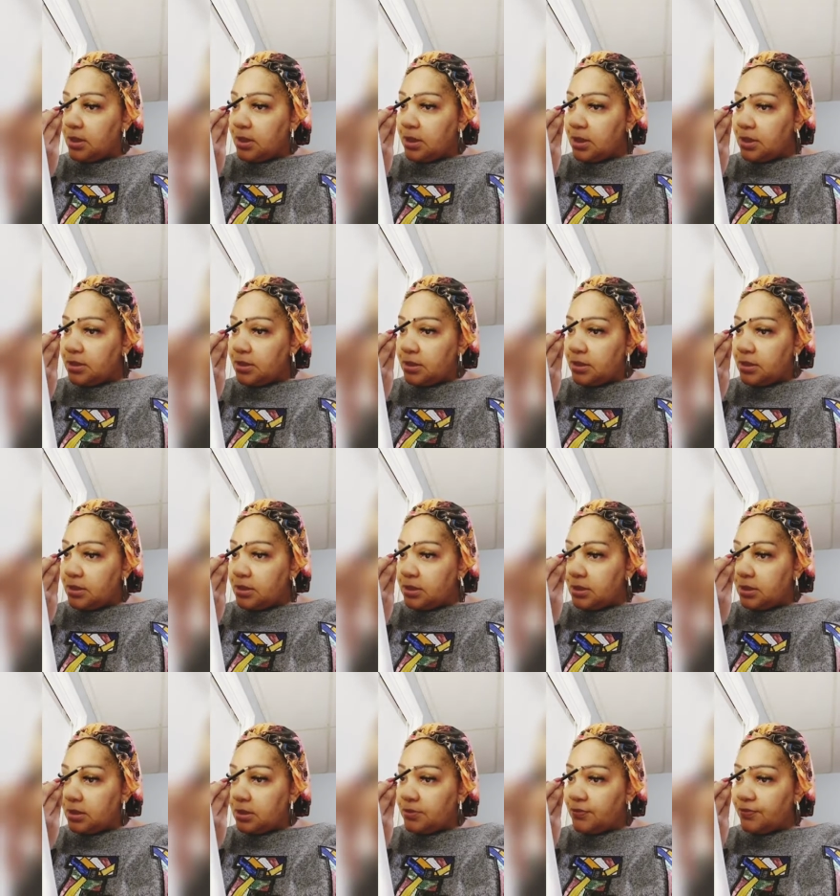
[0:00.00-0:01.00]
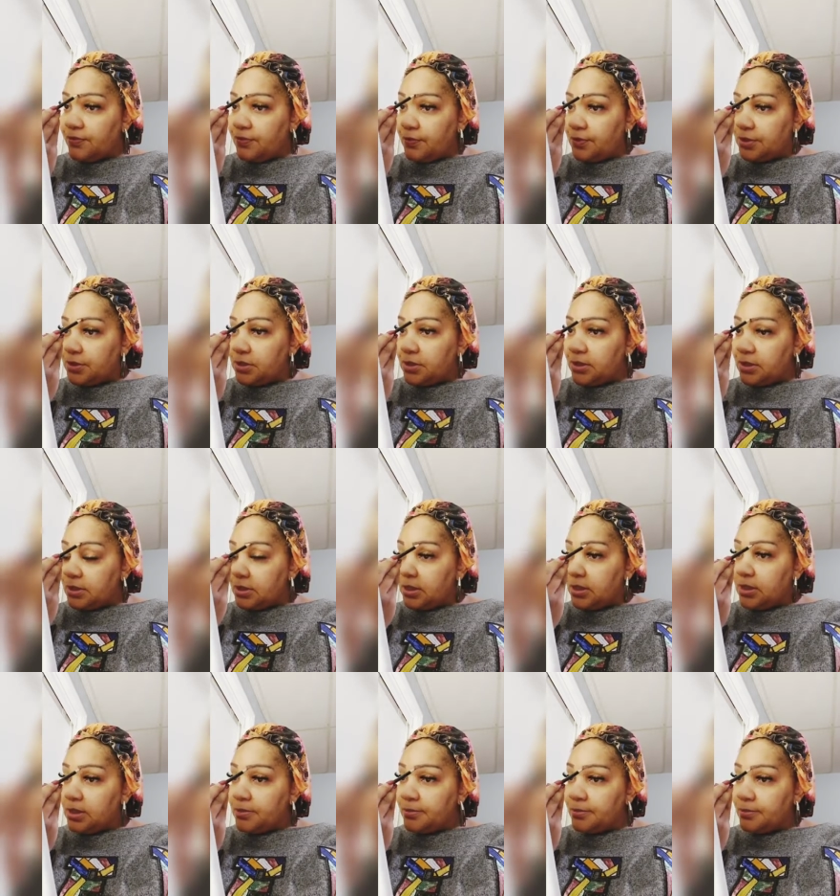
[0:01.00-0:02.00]
And
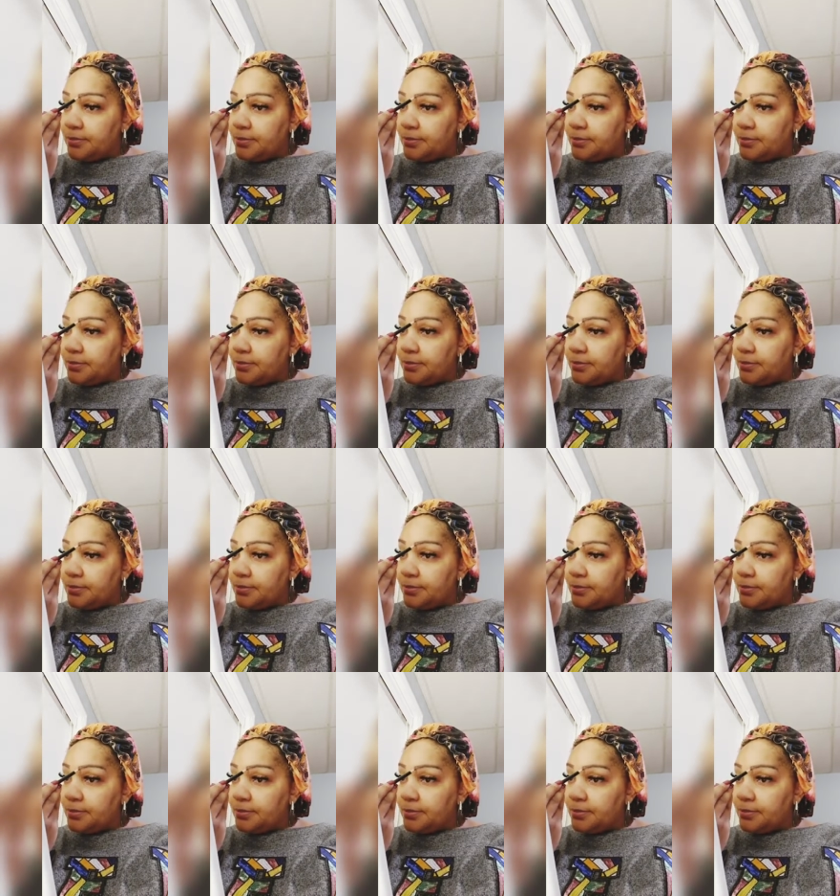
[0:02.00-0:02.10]
unfortunately,